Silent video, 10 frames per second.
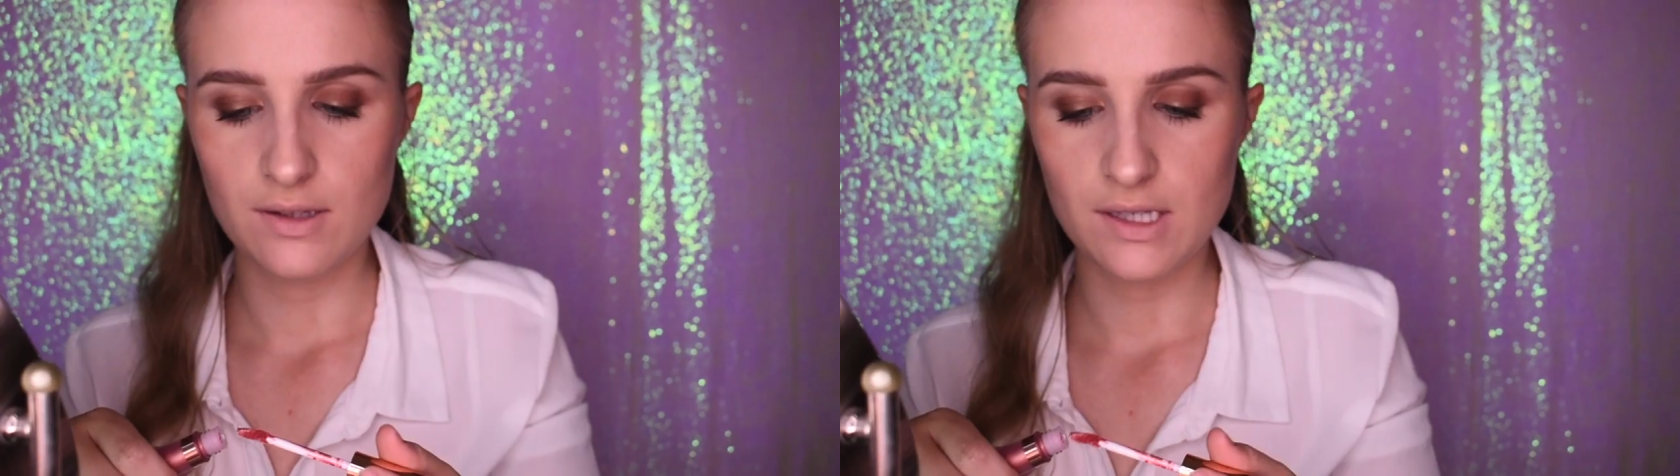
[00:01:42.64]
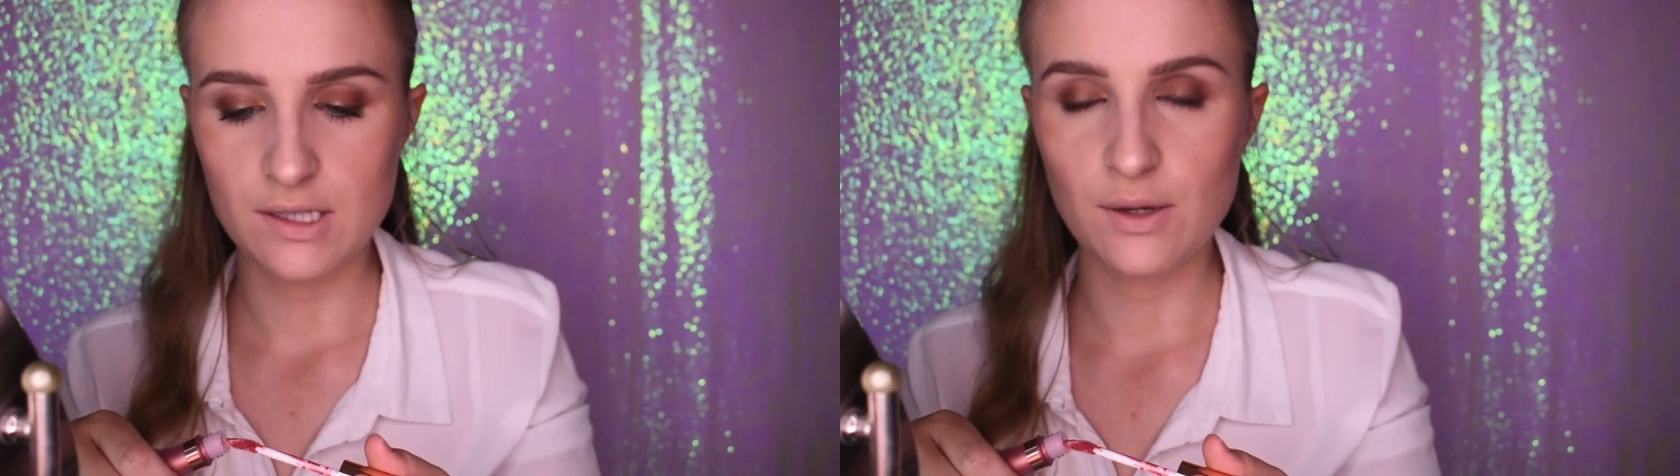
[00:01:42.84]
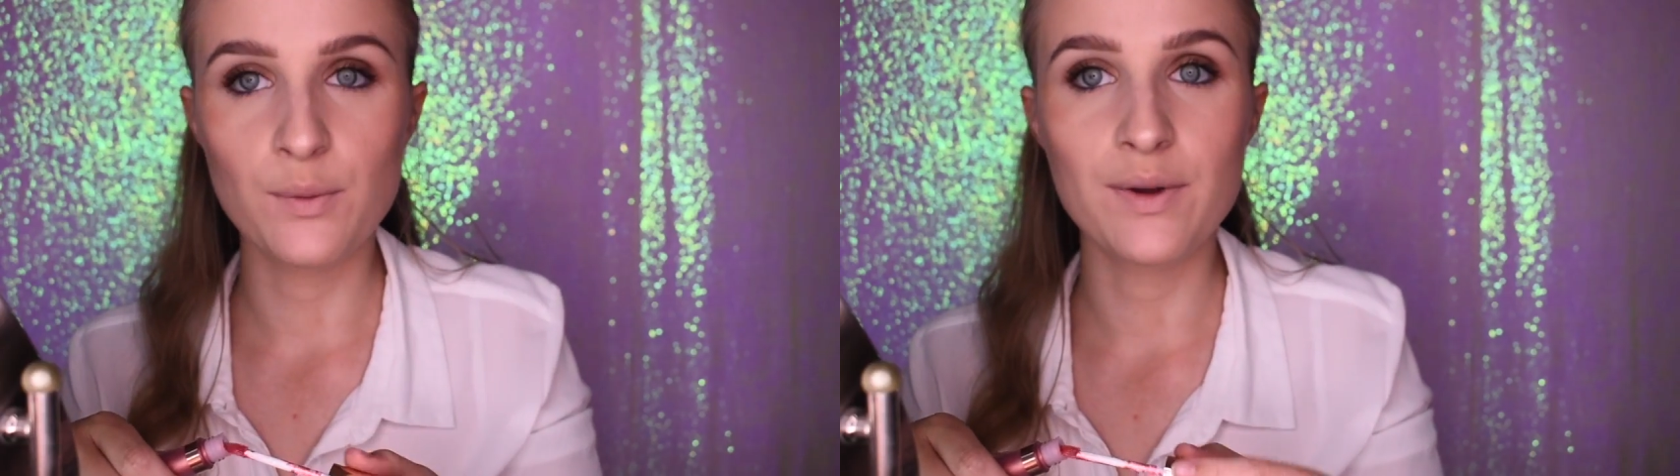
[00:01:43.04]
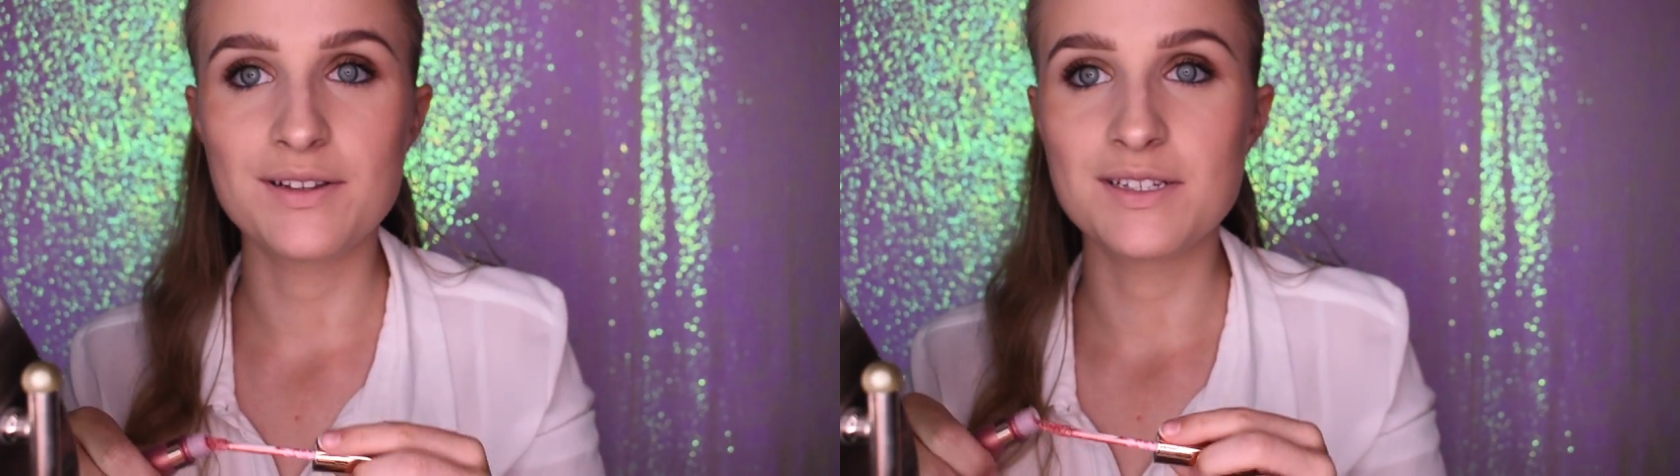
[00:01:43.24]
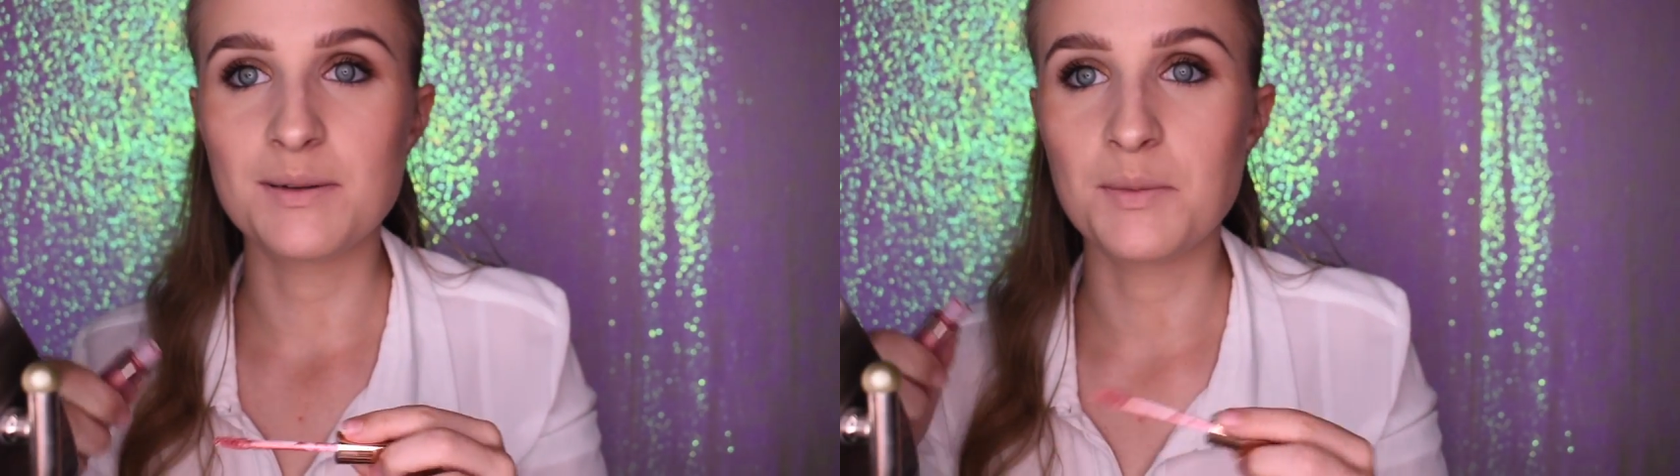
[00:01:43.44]
It's so
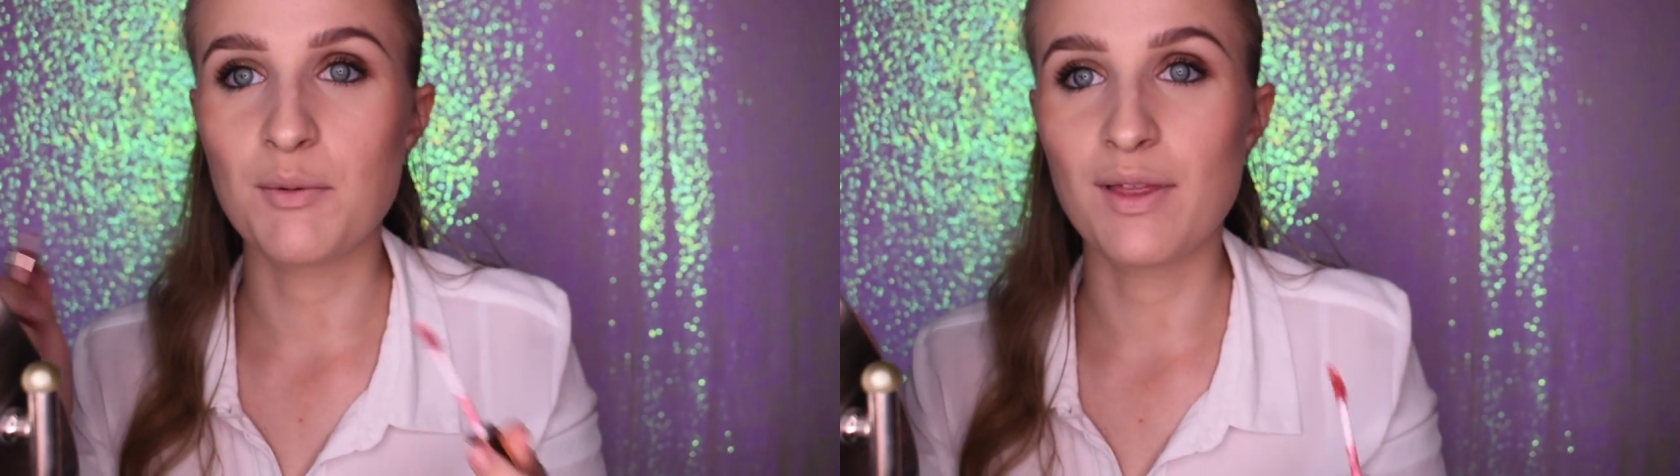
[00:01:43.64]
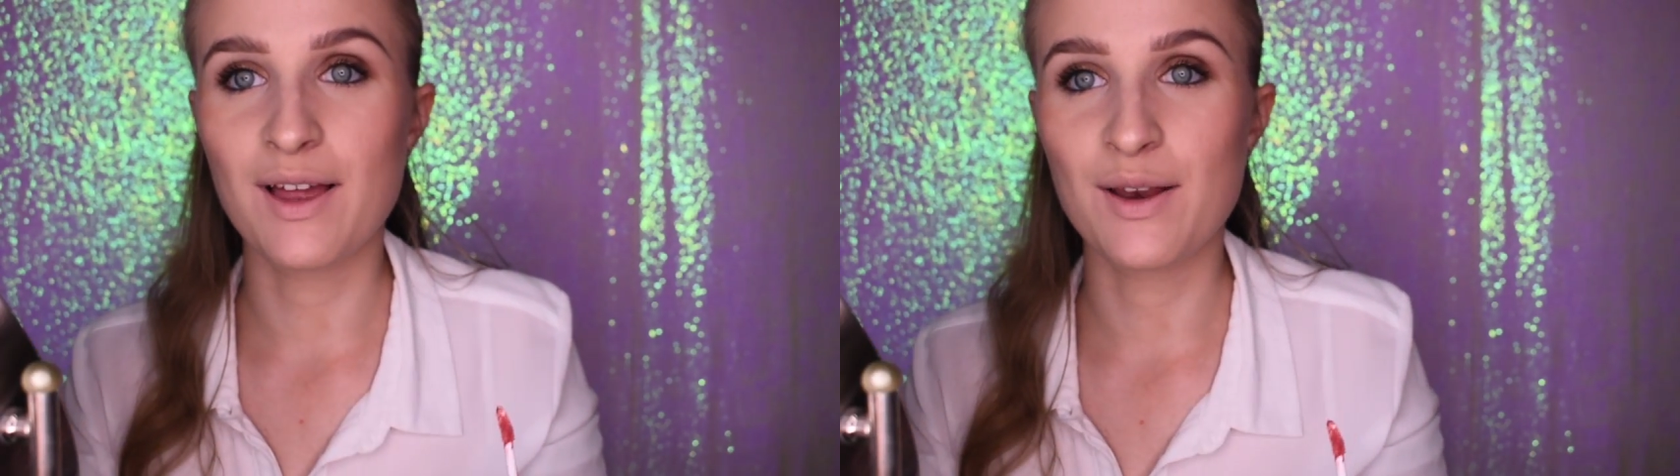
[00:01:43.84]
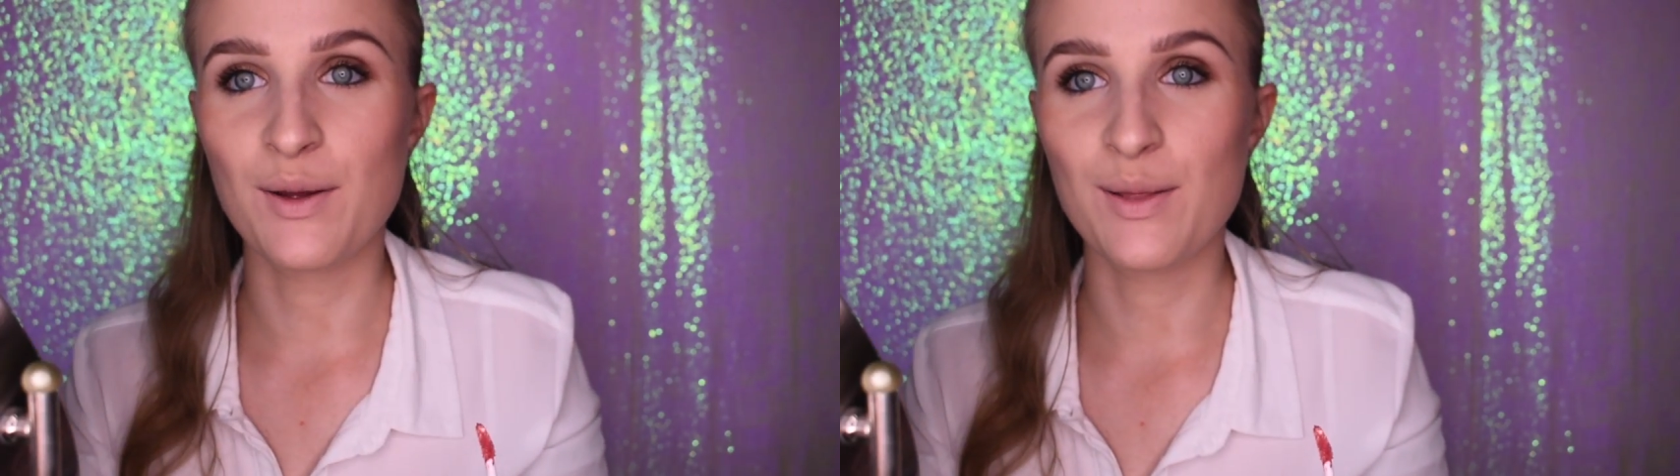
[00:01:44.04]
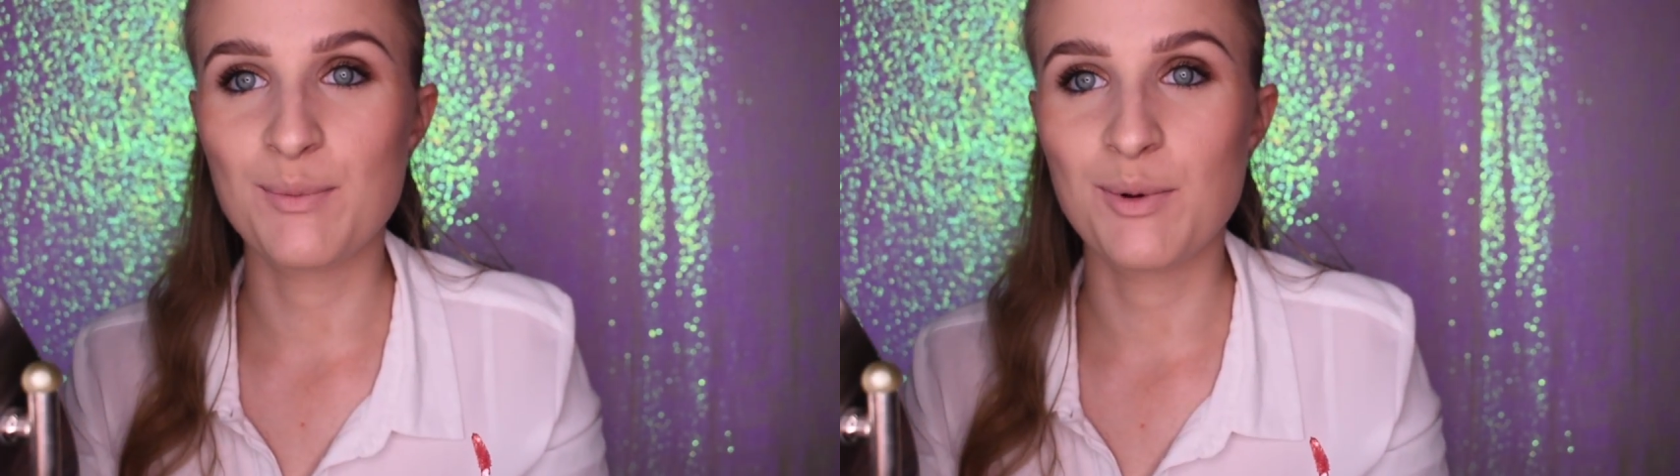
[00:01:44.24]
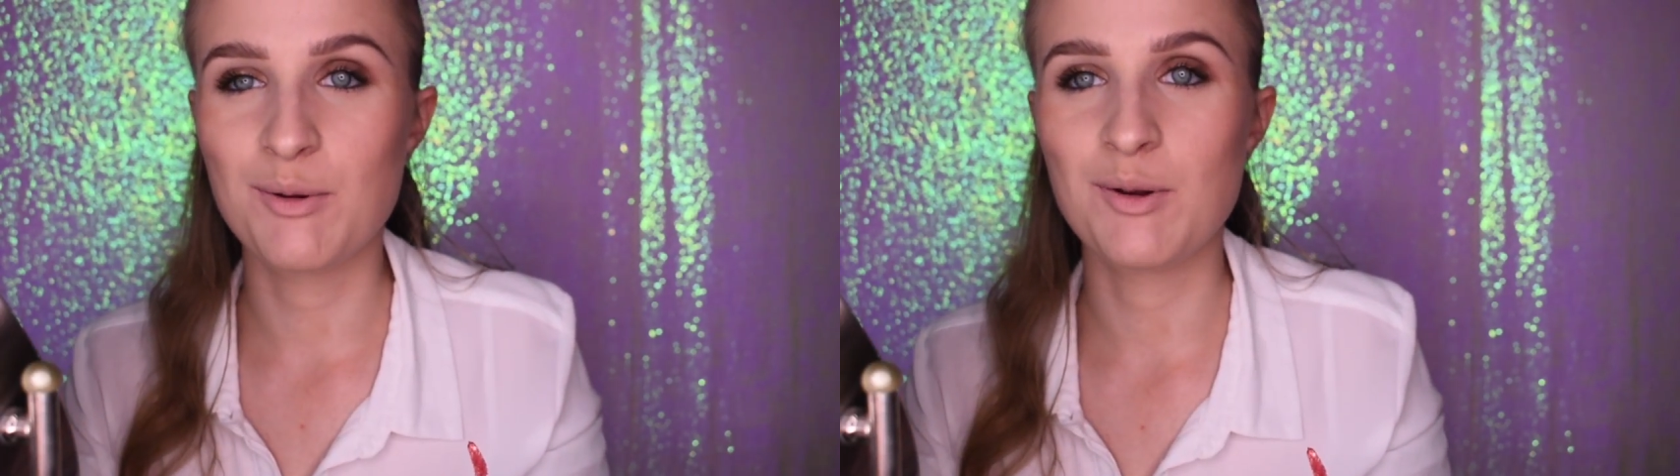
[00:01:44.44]
weird seeing me with like no
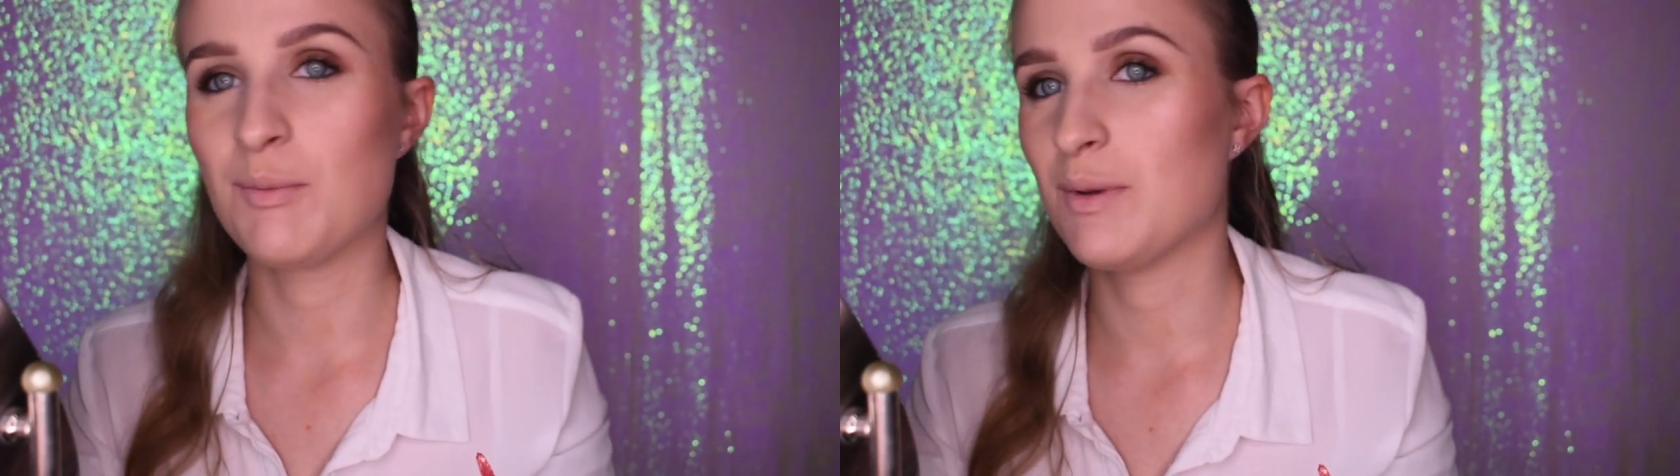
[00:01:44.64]
lip product,